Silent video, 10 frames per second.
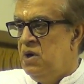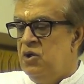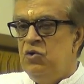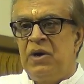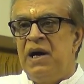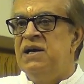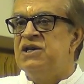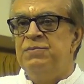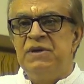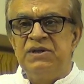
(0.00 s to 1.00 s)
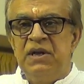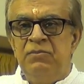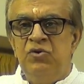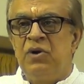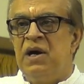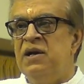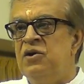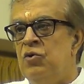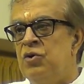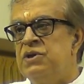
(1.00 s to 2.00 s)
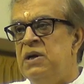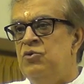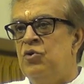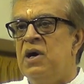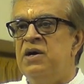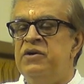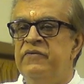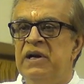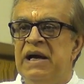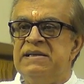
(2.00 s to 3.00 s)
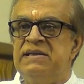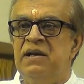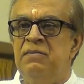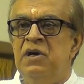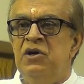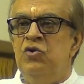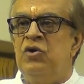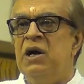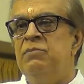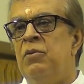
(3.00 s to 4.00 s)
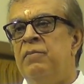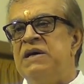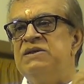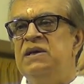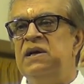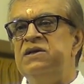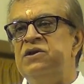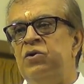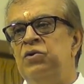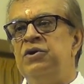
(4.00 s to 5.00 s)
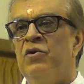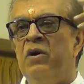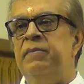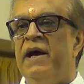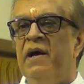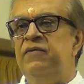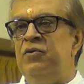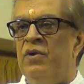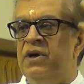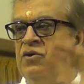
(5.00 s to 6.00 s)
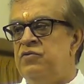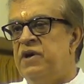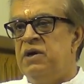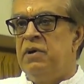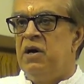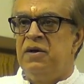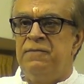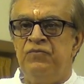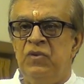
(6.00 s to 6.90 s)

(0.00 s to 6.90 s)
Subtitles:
You can't dismiss them, you can't ignore them, you can't trivialize them, you can't bombastically say, oh, they're all bad, we don't need to worry about it.